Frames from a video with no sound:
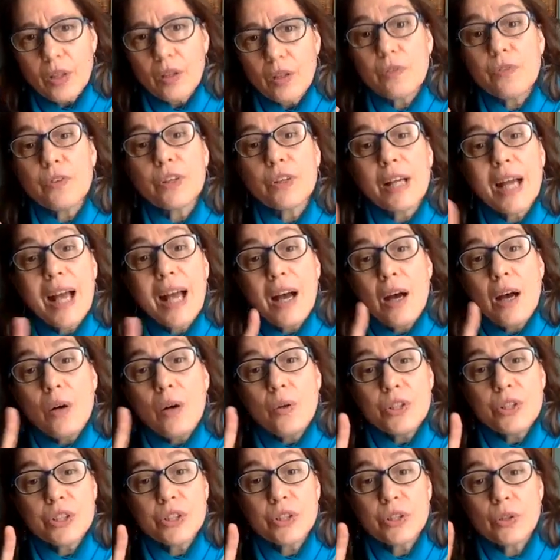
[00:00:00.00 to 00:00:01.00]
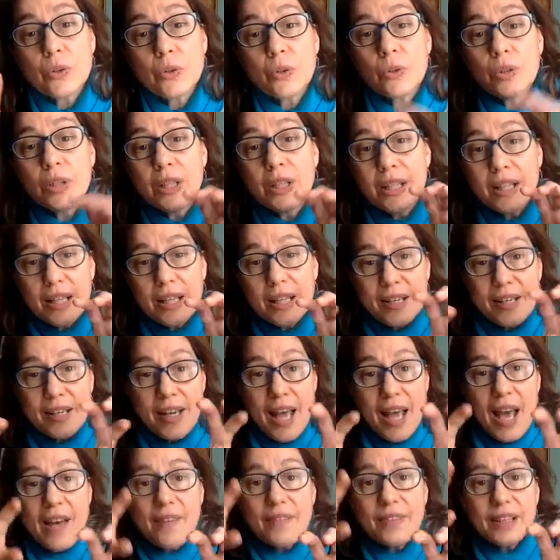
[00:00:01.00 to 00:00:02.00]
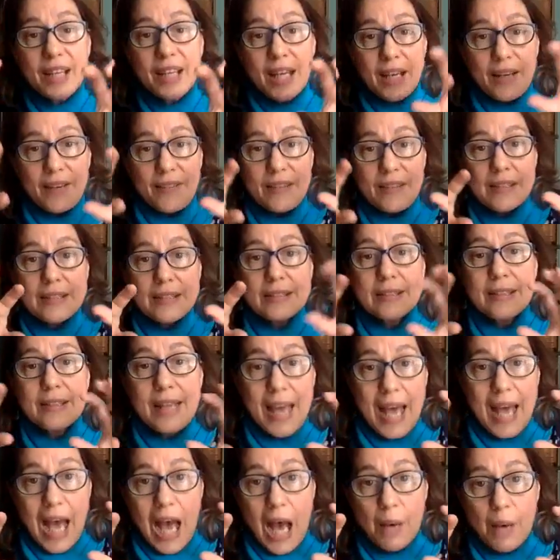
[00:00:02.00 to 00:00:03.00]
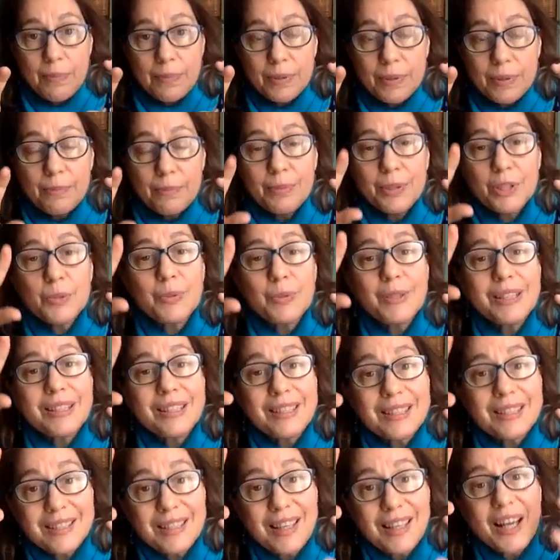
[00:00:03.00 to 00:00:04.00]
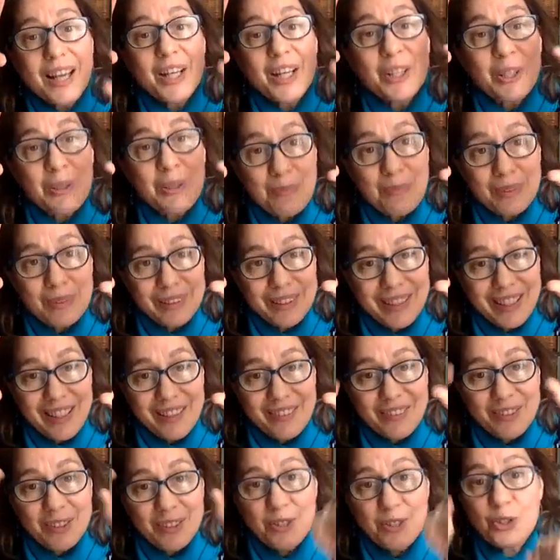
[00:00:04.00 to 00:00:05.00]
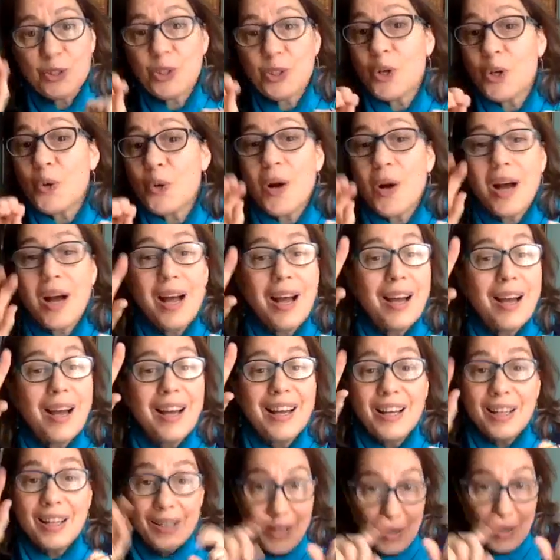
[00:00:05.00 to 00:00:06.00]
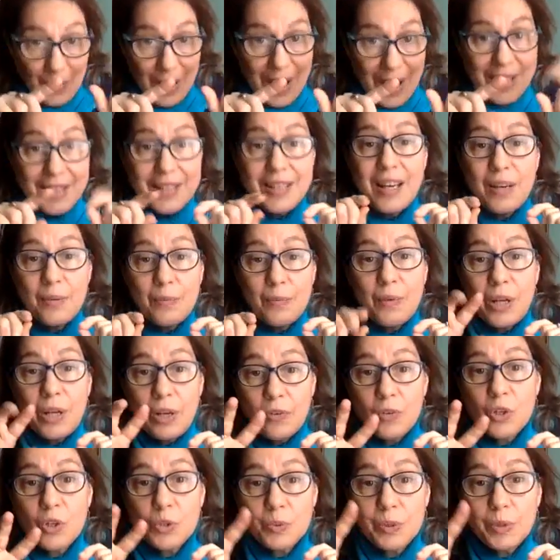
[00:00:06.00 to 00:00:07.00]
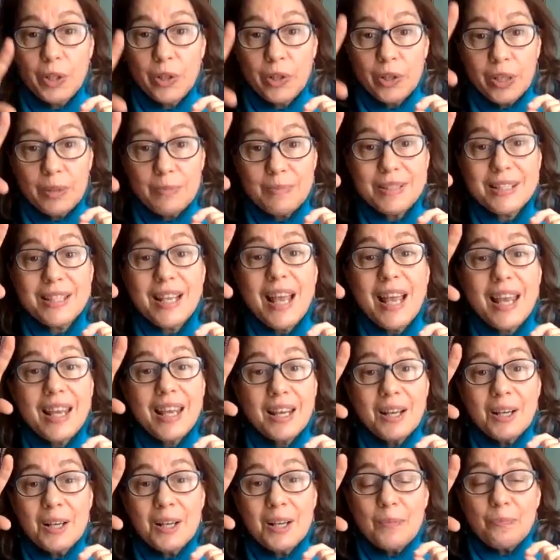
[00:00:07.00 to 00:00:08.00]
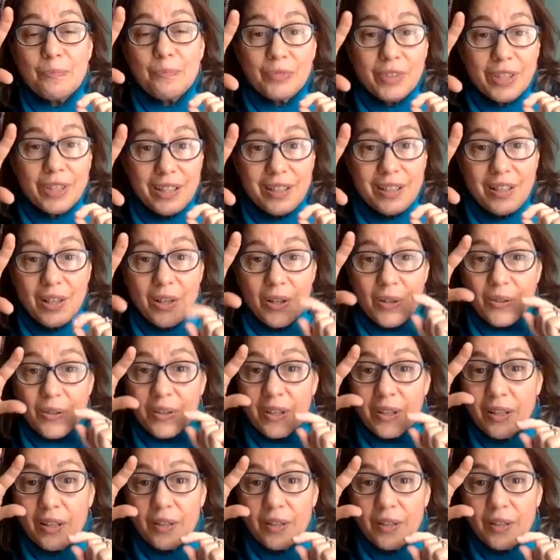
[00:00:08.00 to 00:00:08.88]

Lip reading: for how to navigate this gap between desire and belief. So, and of course we heard him say, you know,